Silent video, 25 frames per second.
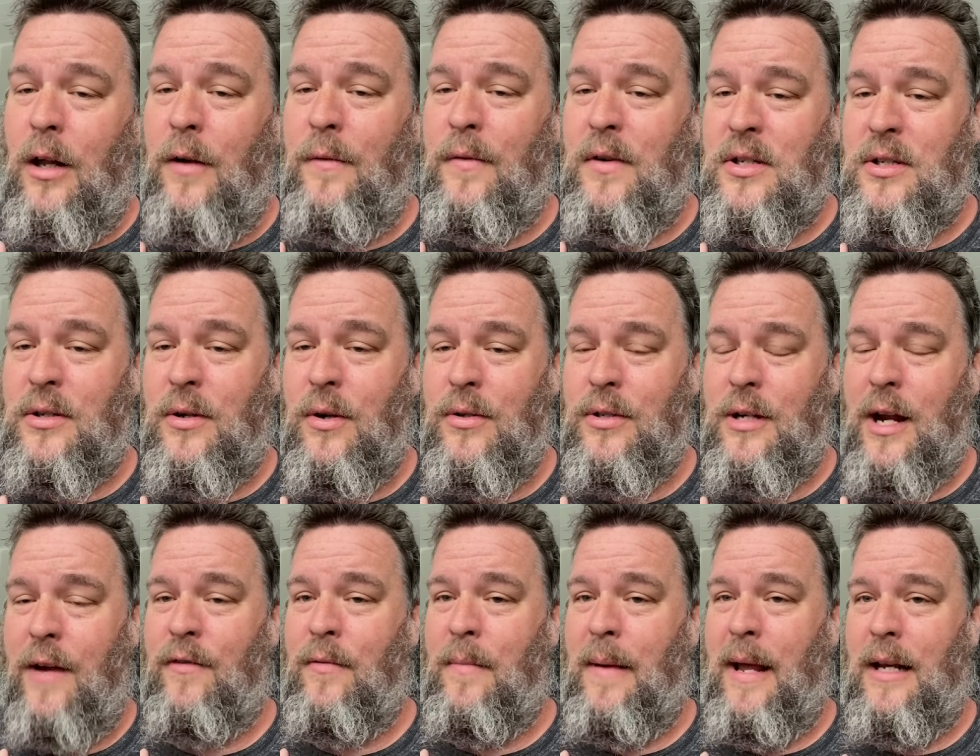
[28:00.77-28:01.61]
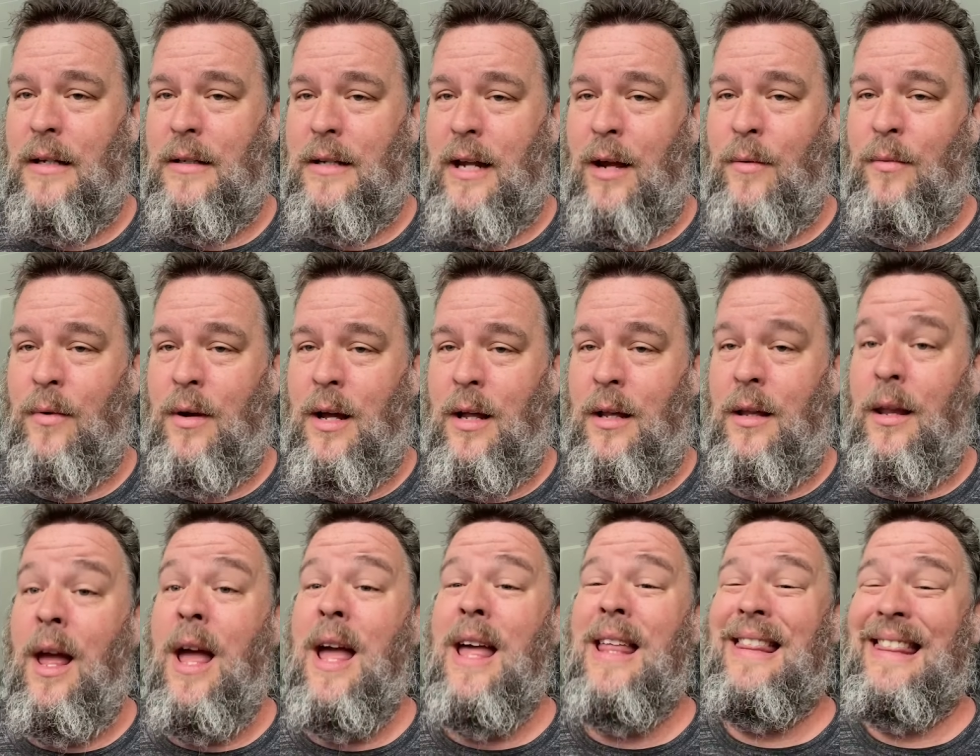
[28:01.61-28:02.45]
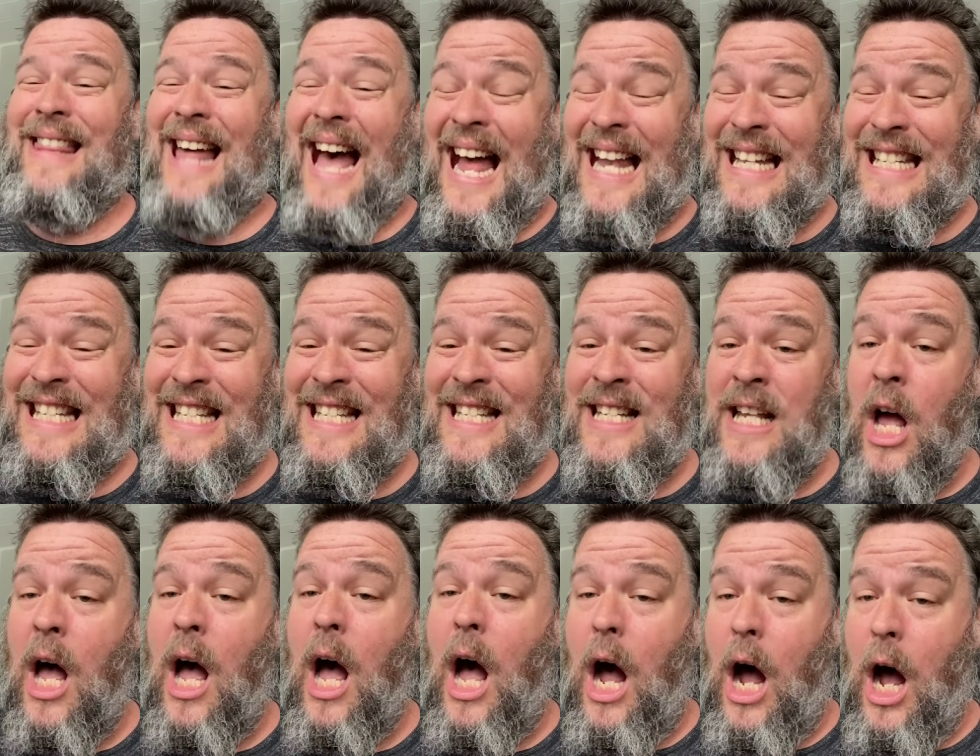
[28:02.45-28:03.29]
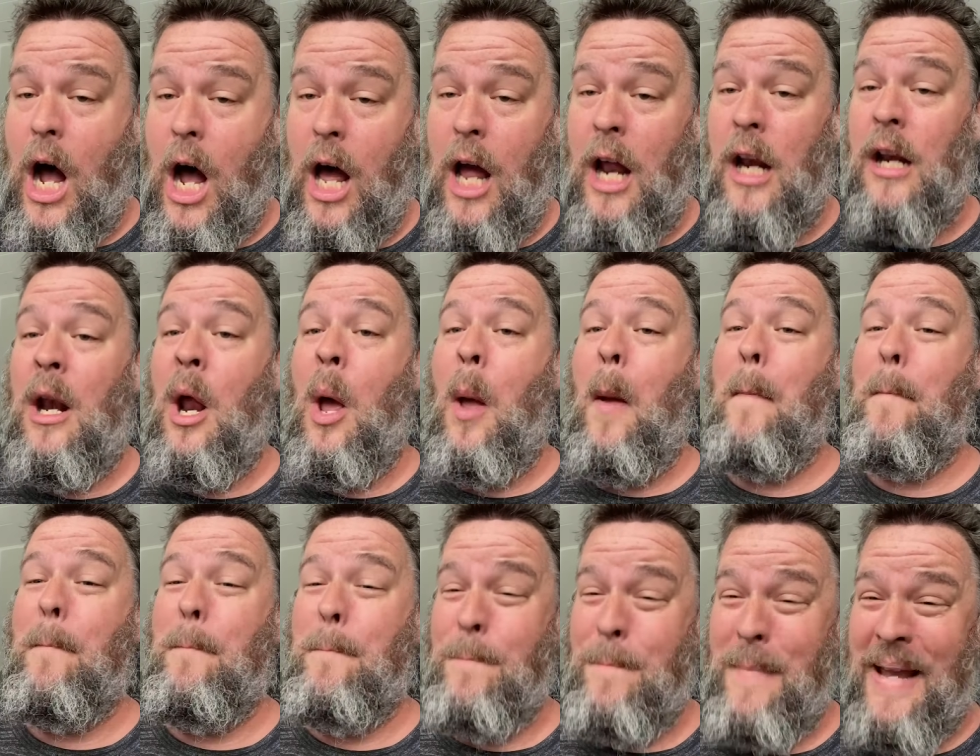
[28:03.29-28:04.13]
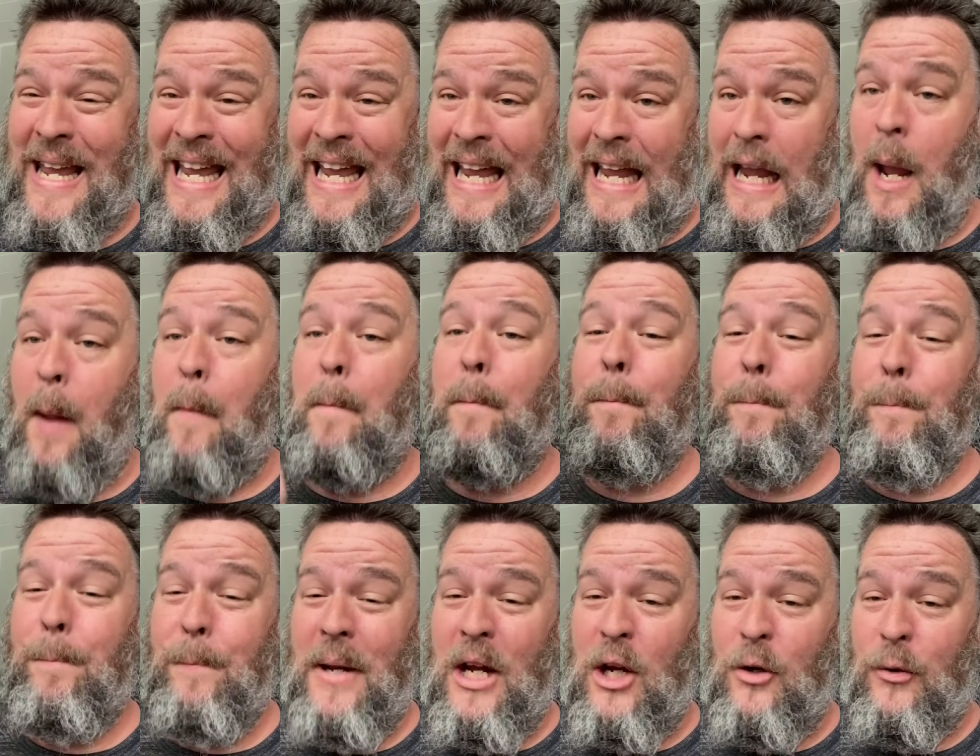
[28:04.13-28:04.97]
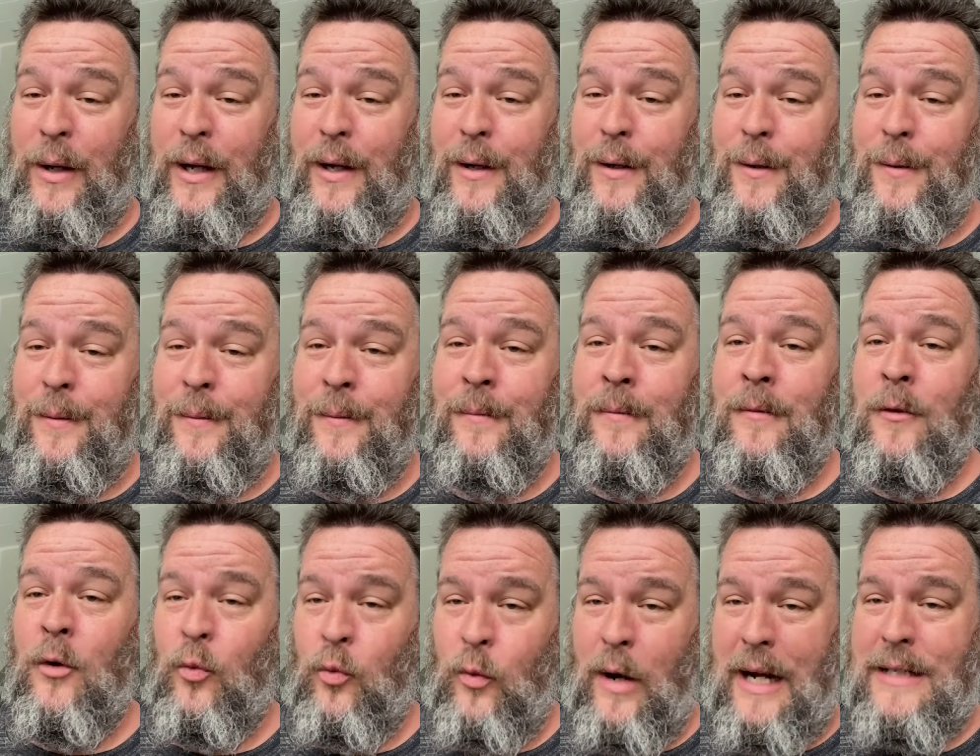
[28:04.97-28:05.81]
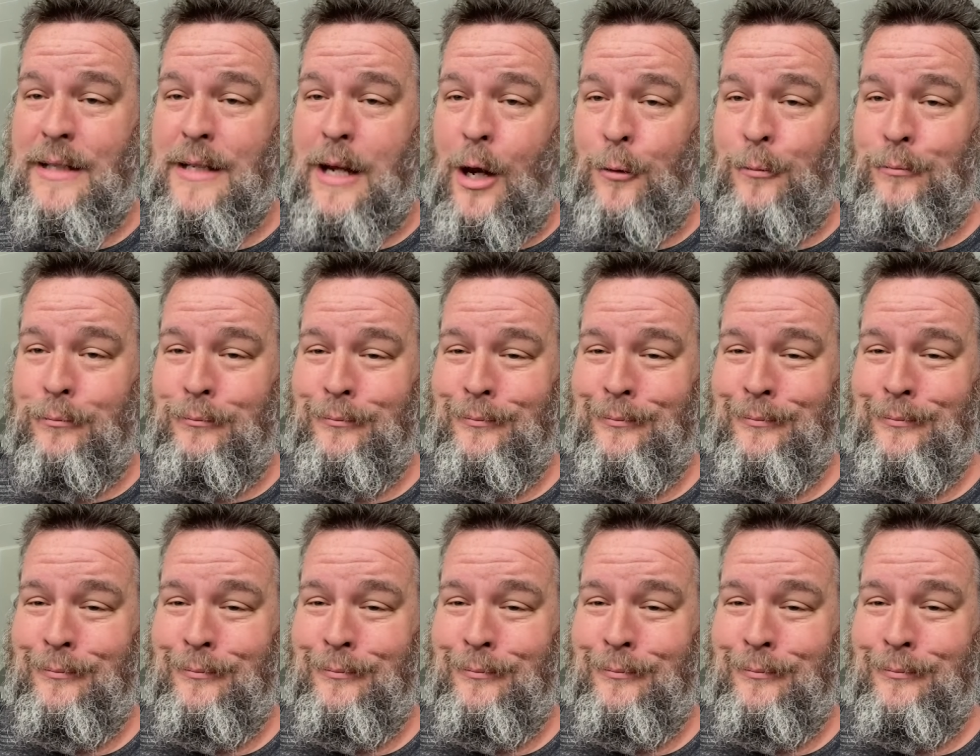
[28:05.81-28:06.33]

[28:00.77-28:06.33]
over a screwdriver made in Taiwan, that's on me, period. Rex out.